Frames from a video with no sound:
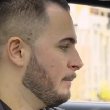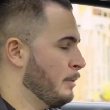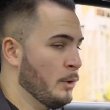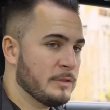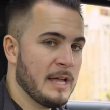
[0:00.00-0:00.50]

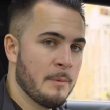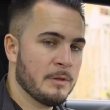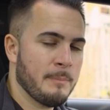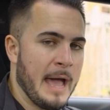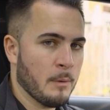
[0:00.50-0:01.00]
Both come
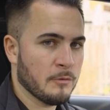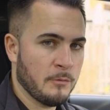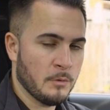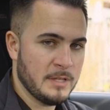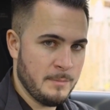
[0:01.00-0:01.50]
with power
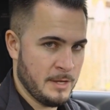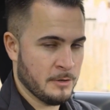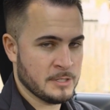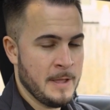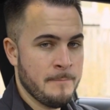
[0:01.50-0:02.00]
folding
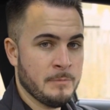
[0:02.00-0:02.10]
mirrors.